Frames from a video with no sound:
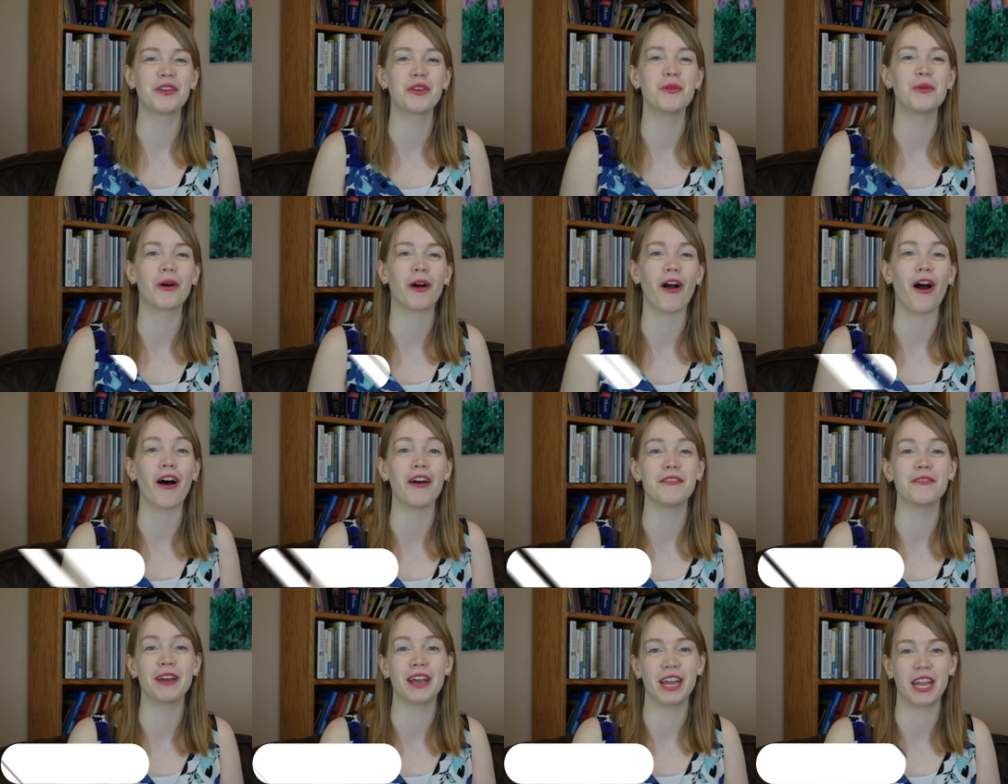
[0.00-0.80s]
you are
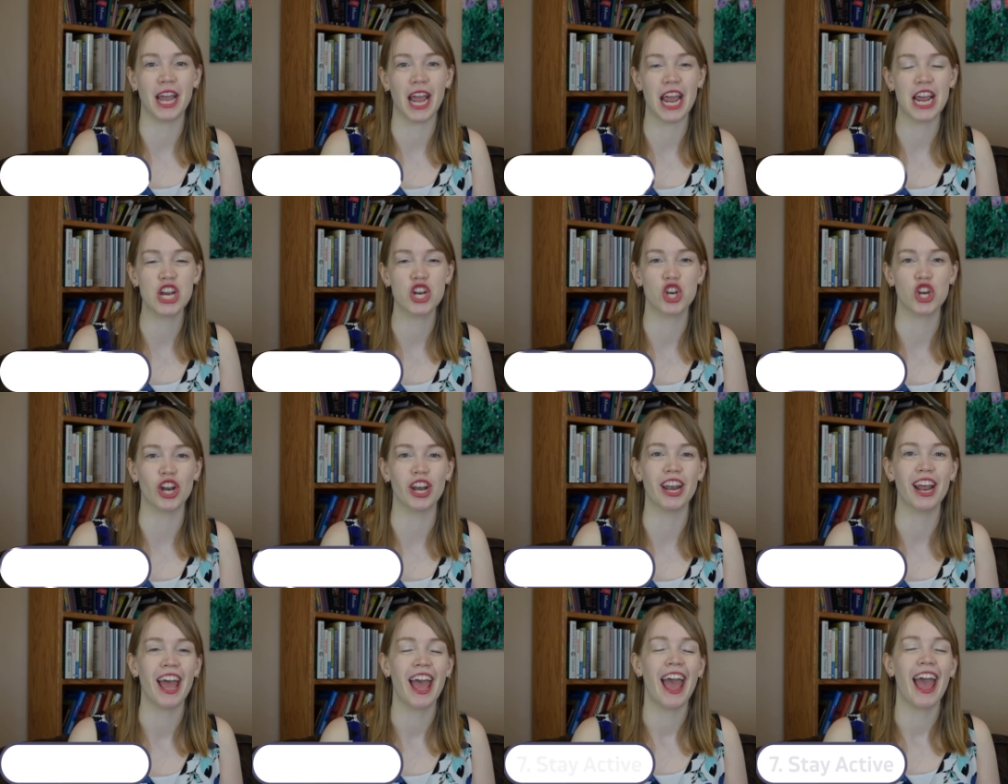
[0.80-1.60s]
on vacation,
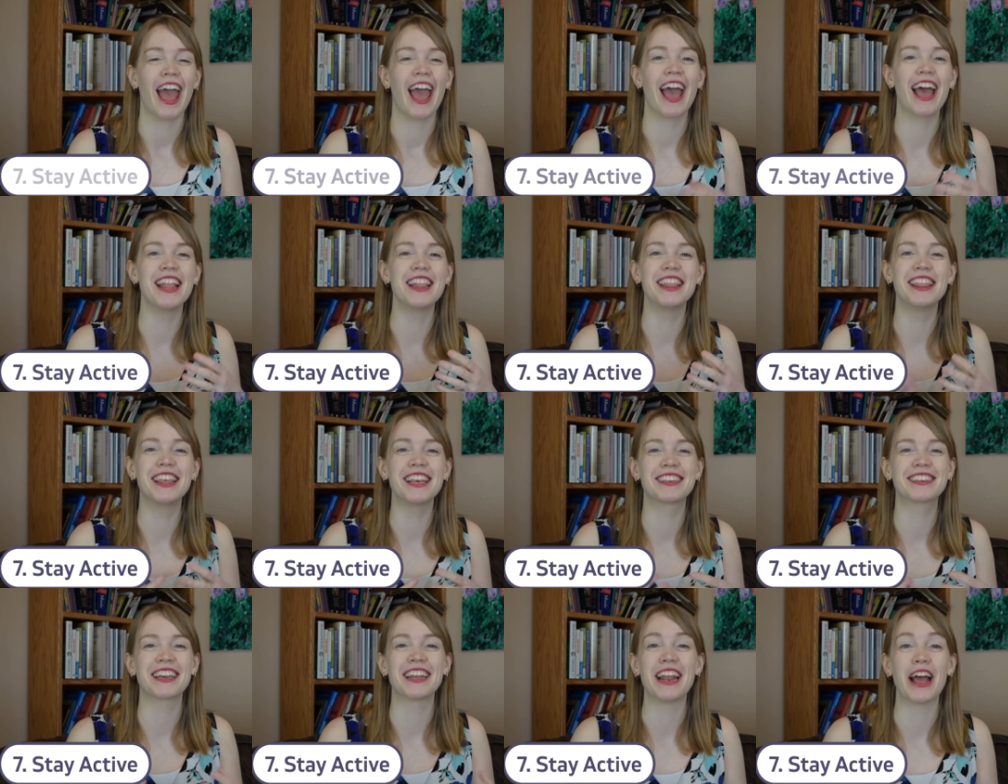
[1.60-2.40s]
and
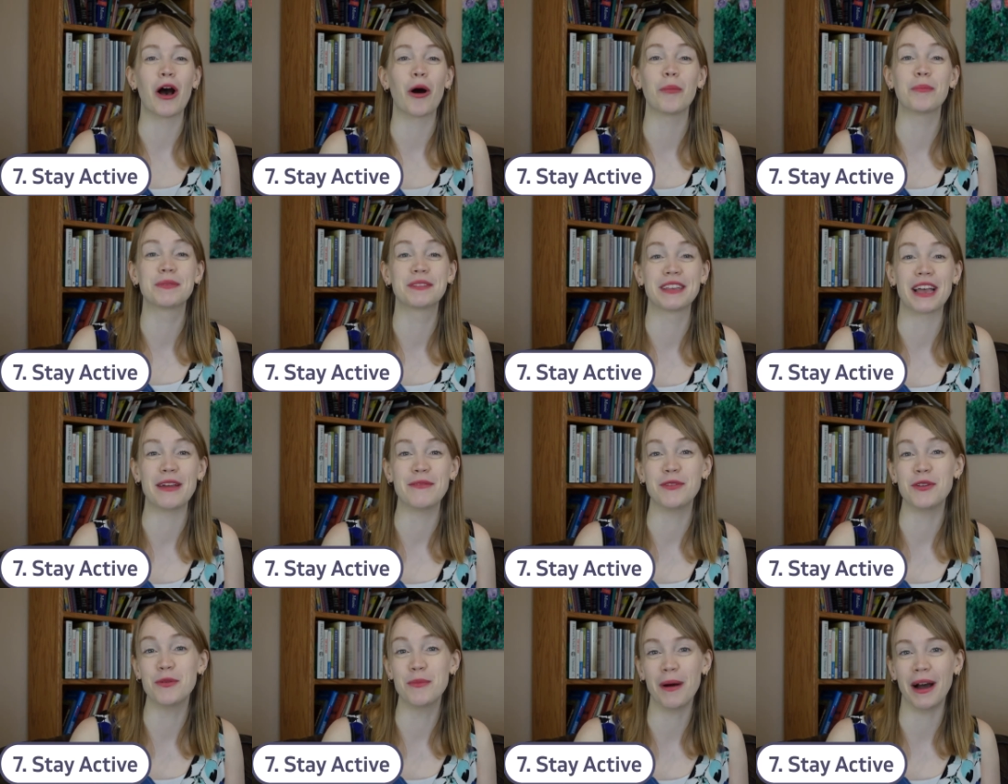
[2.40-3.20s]
this can help
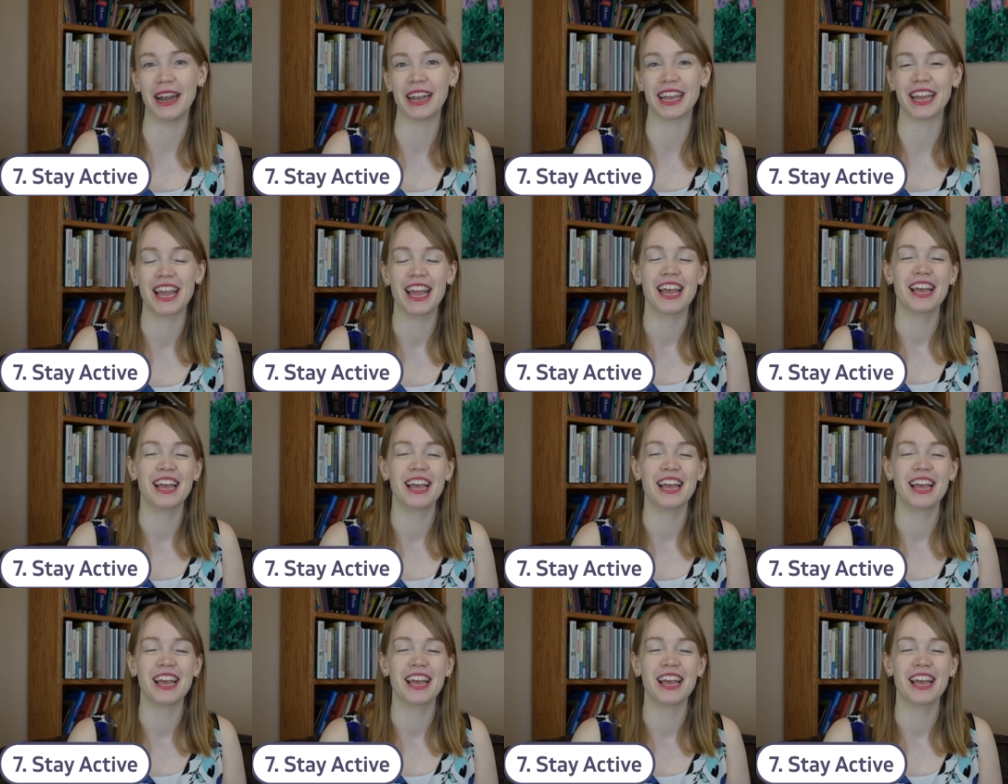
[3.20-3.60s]
save you money.